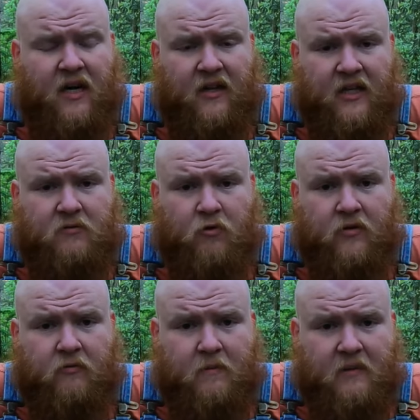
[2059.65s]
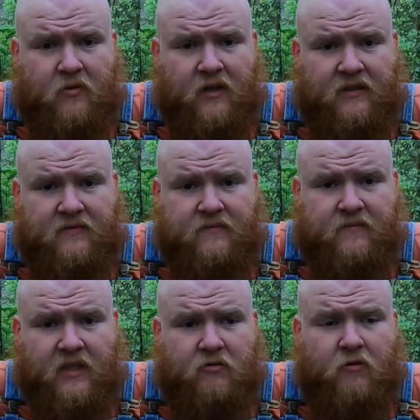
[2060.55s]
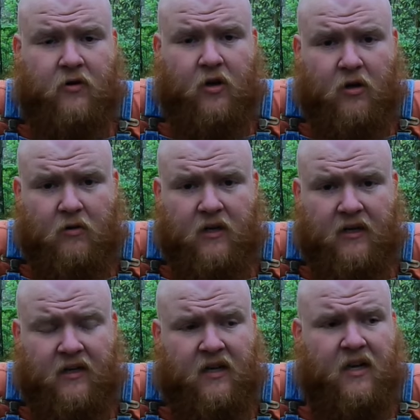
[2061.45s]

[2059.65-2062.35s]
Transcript: And that's worth remembering, it's worth honoring,